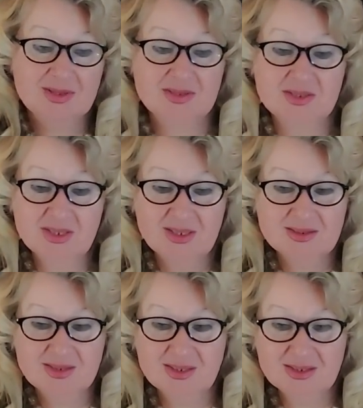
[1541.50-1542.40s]
she
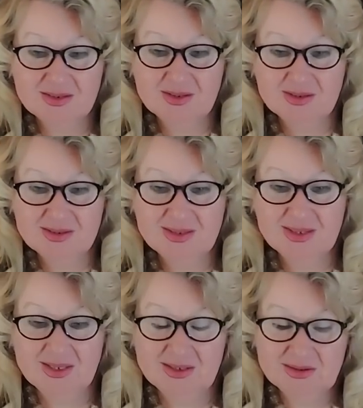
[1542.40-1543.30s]
has a dirty
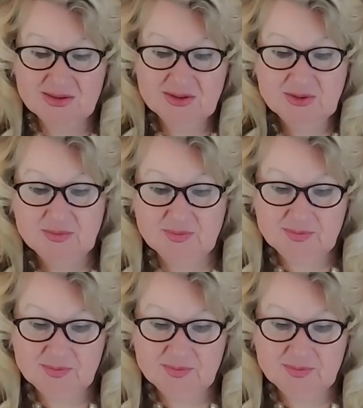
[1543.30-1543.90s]
hands.